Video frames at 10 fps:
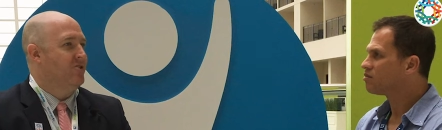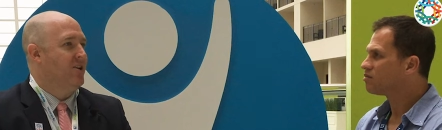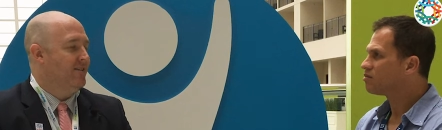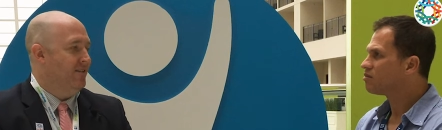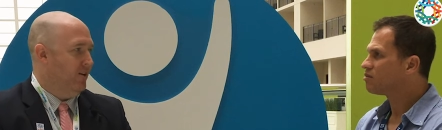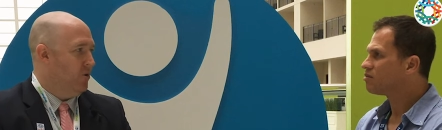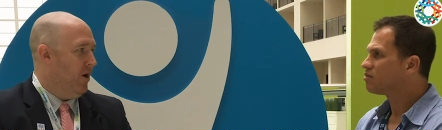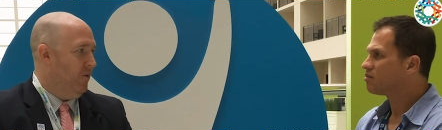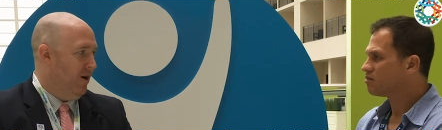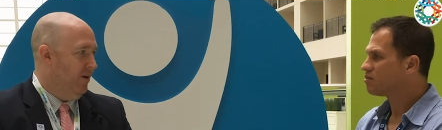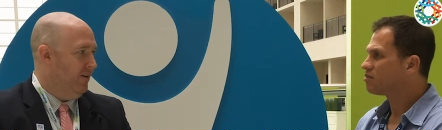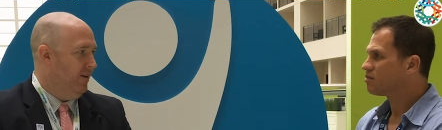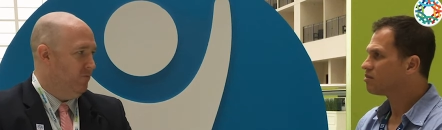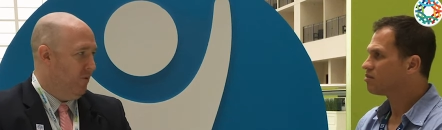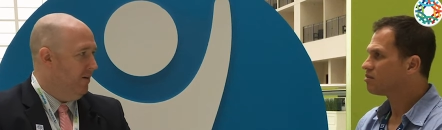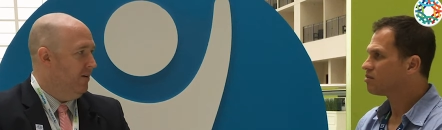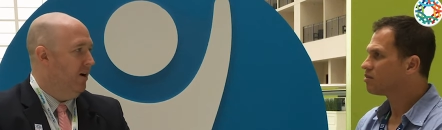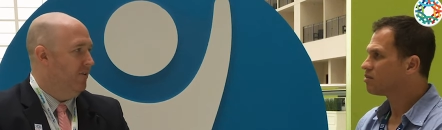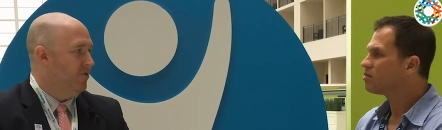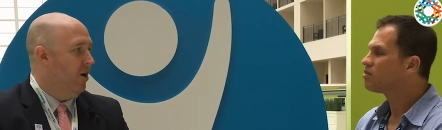Speaker 1: states that did quite well as well
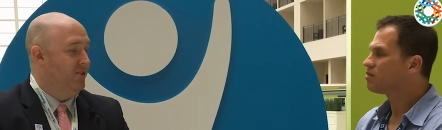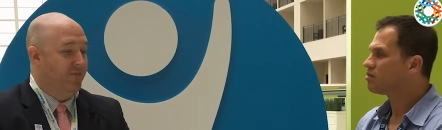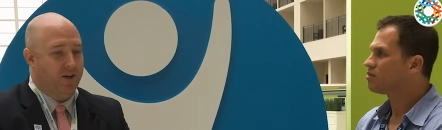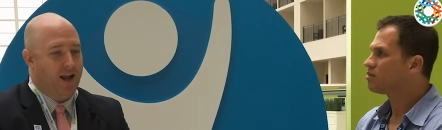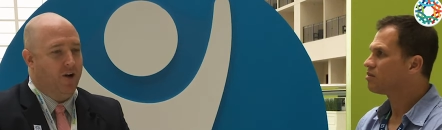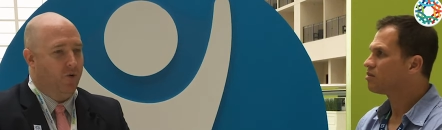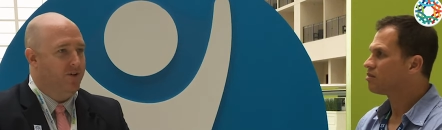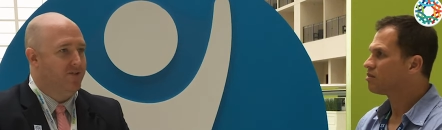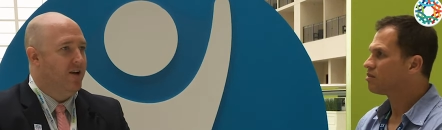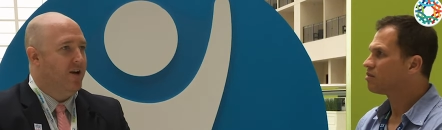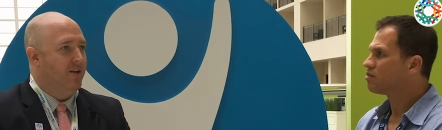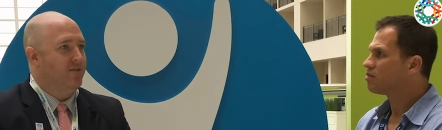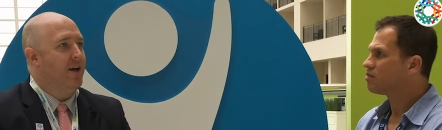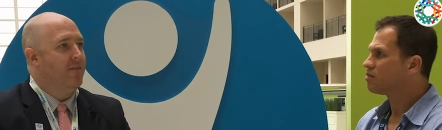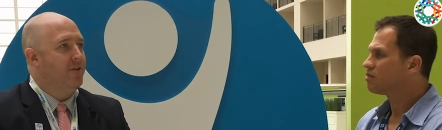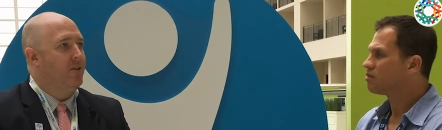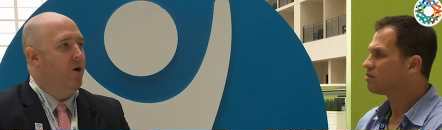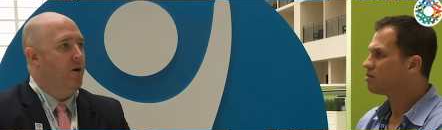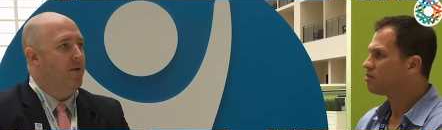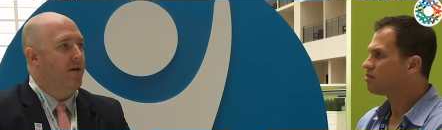on, on different categories. A lot of it,
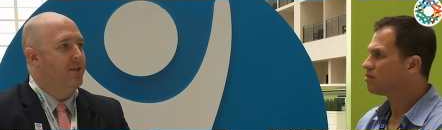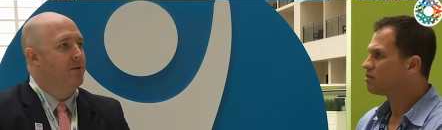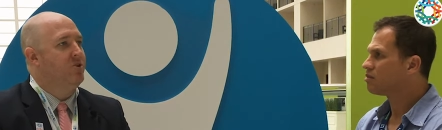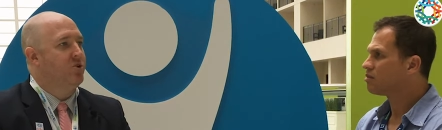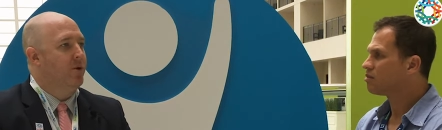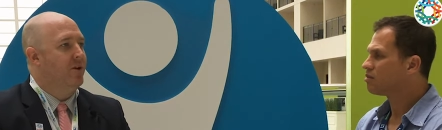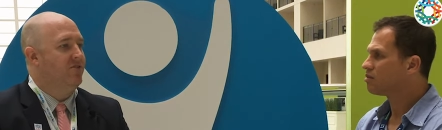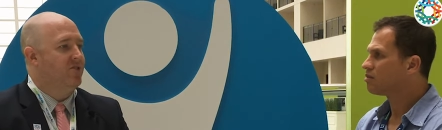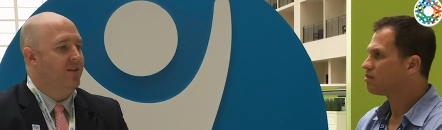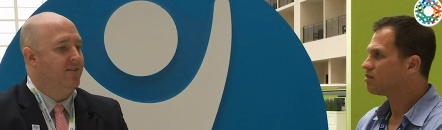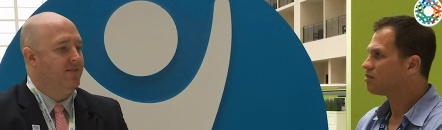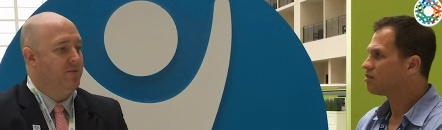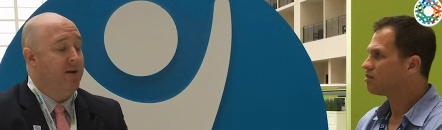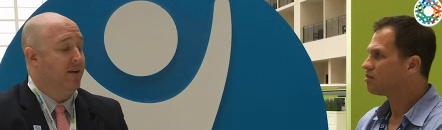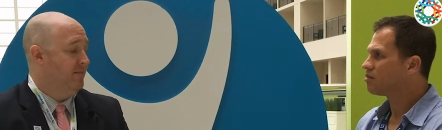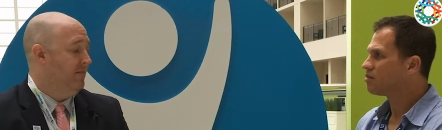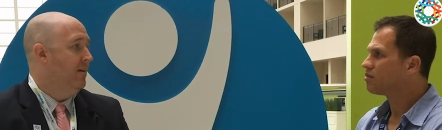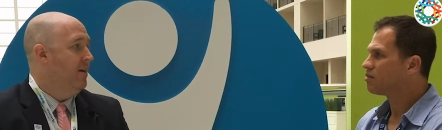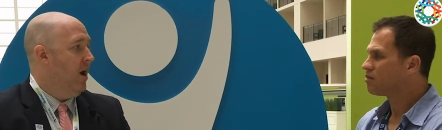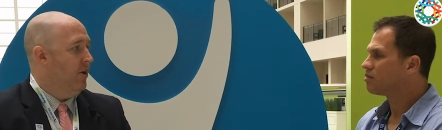though, I think the majority of states, it's mixed.
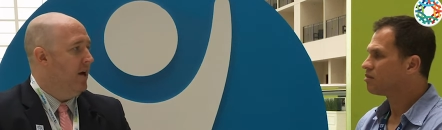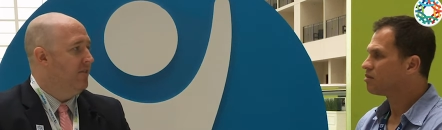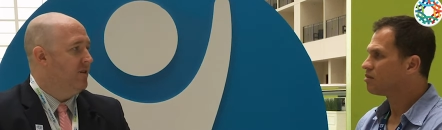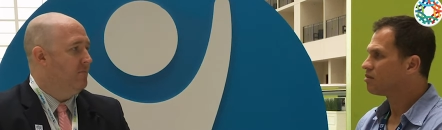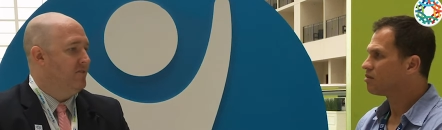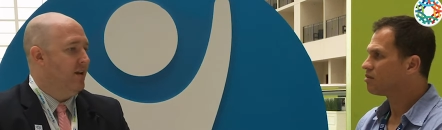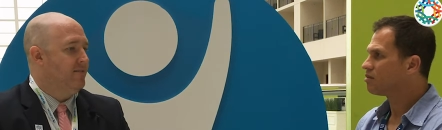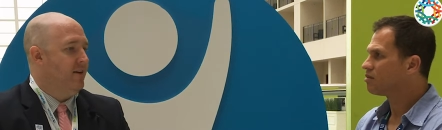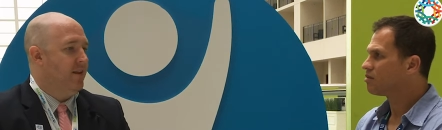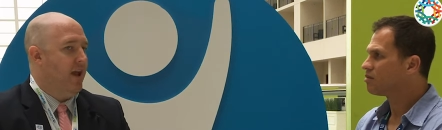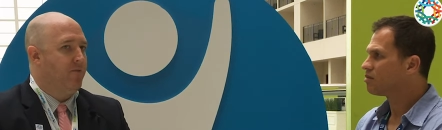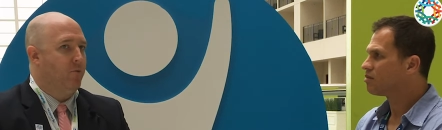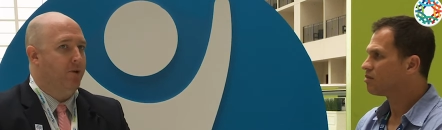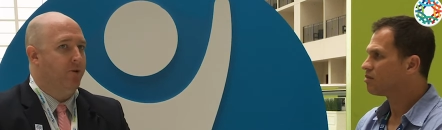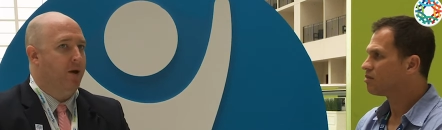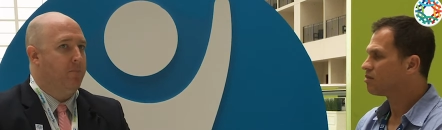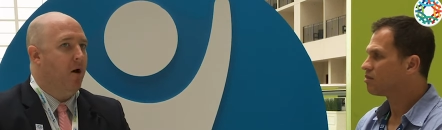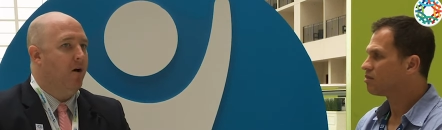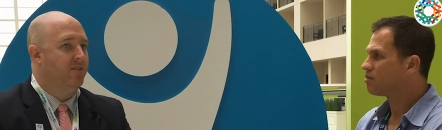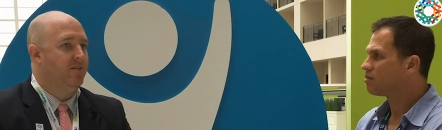And you have some states that they have a really great
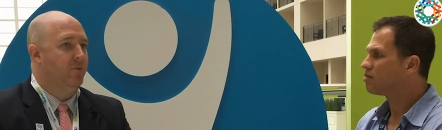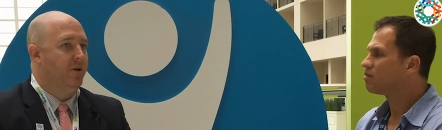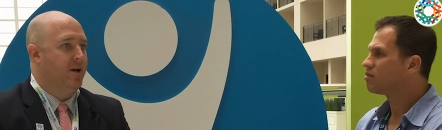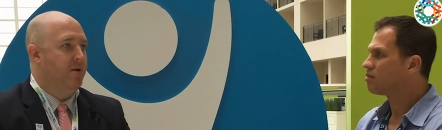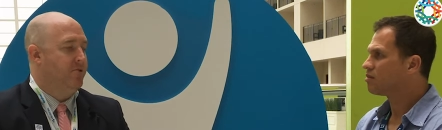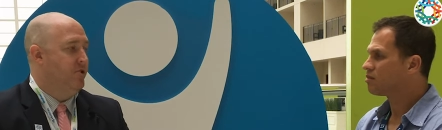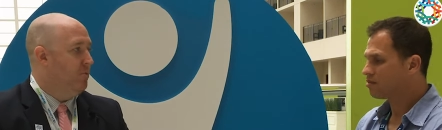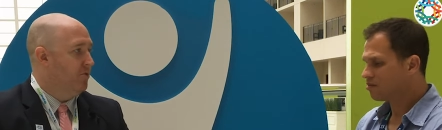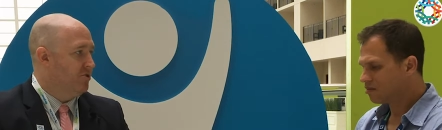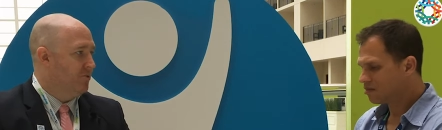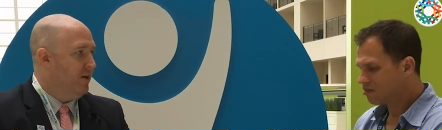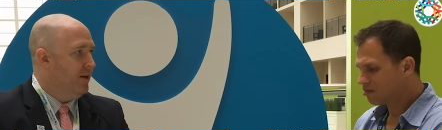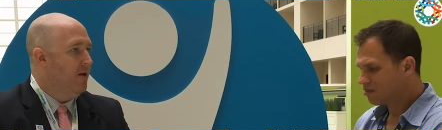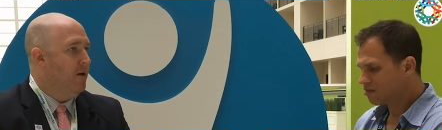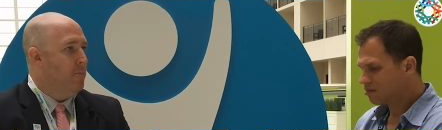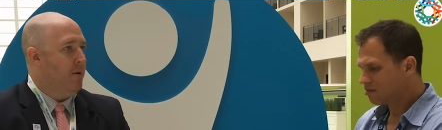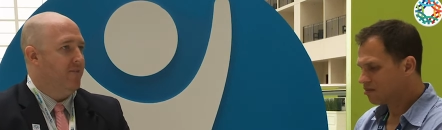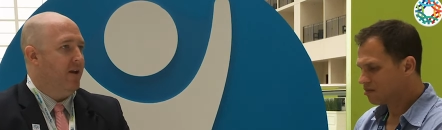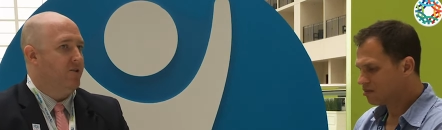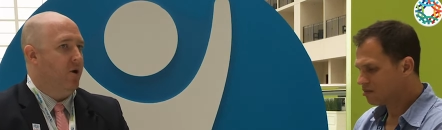policy when it comes to newborn screening,
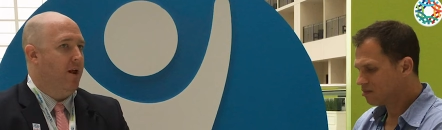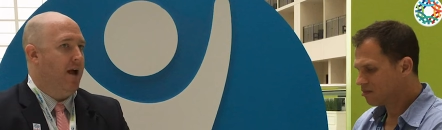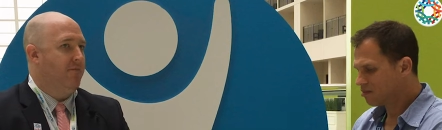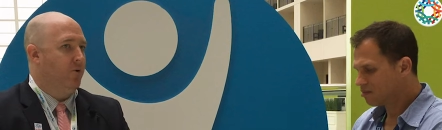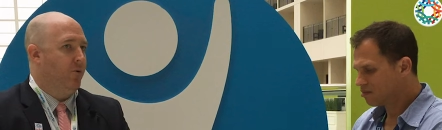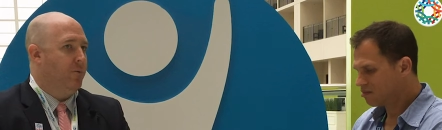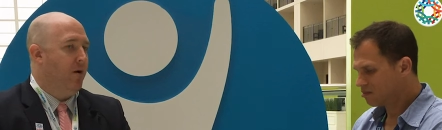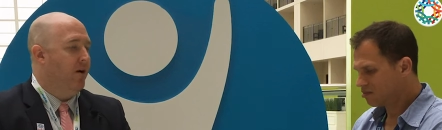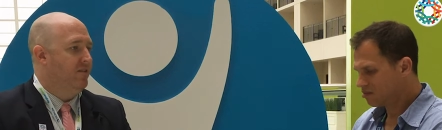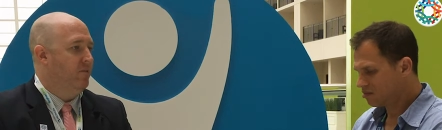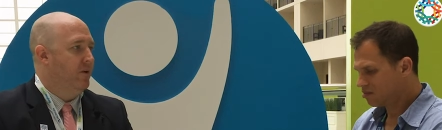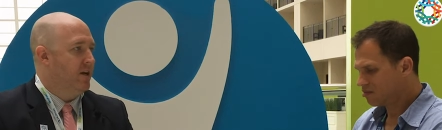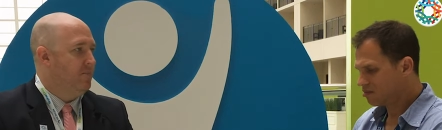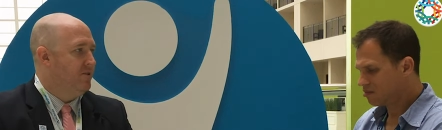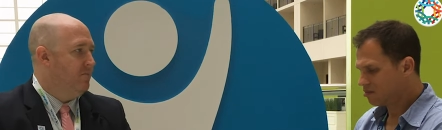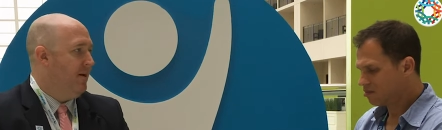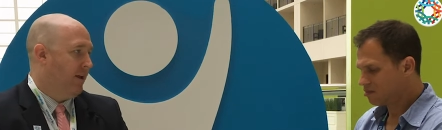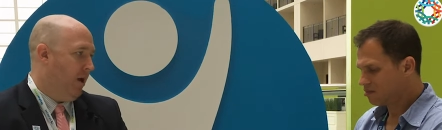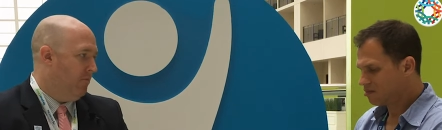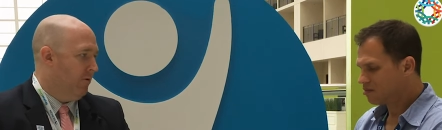but they don't have a great policy when it comes to their
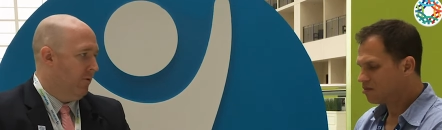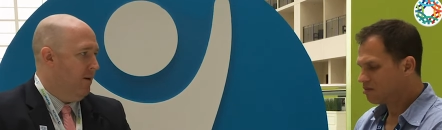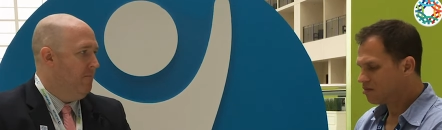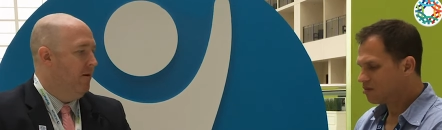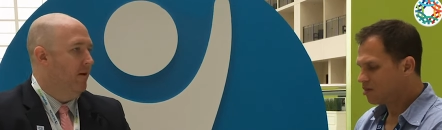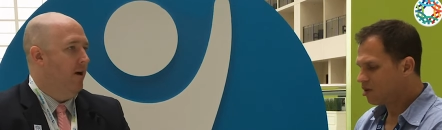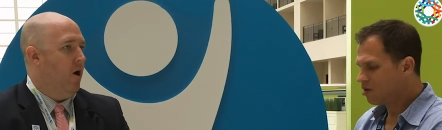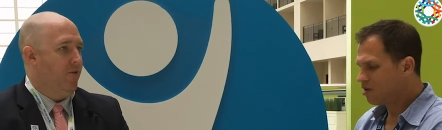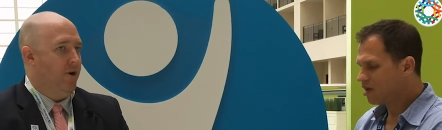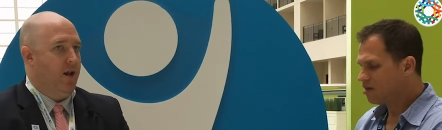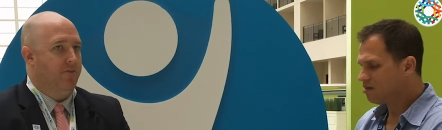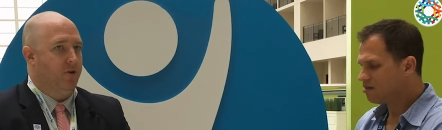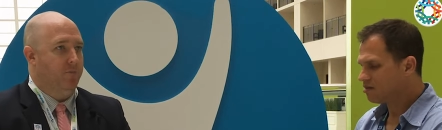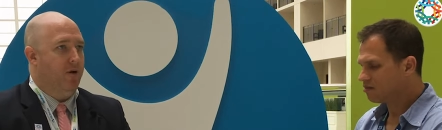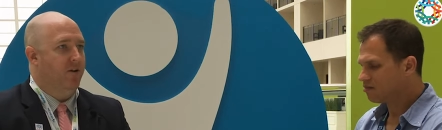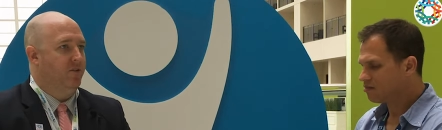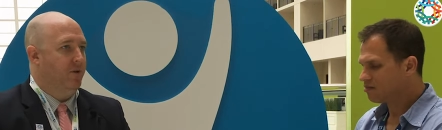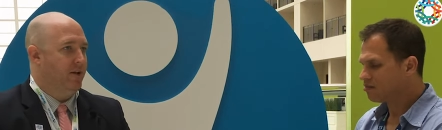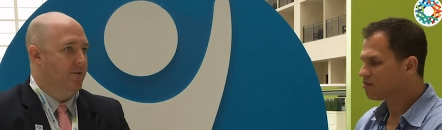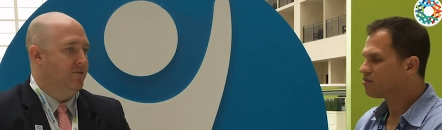Medicaid program, or they don't have a good policy
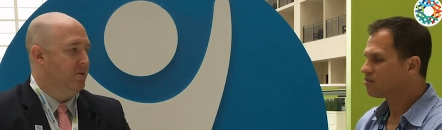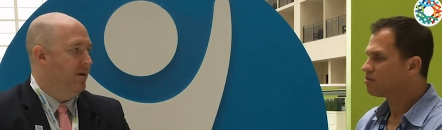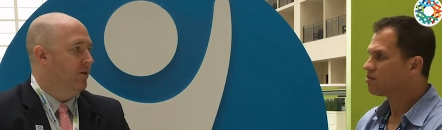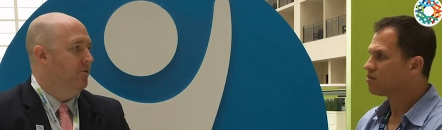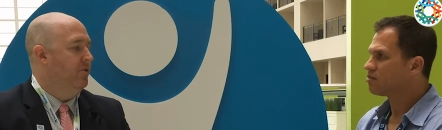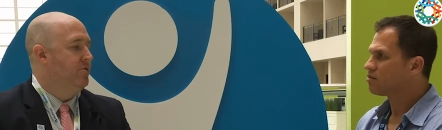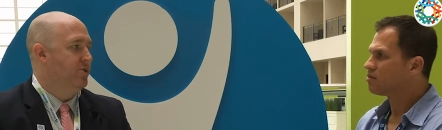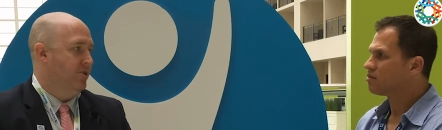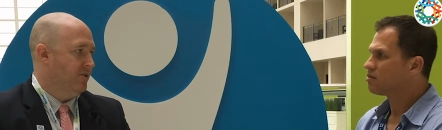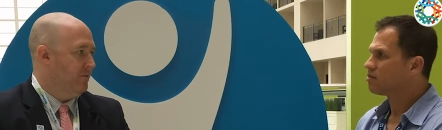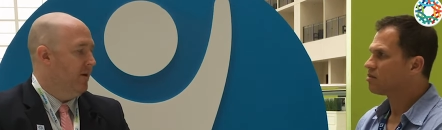when it comes to medical nutrition or something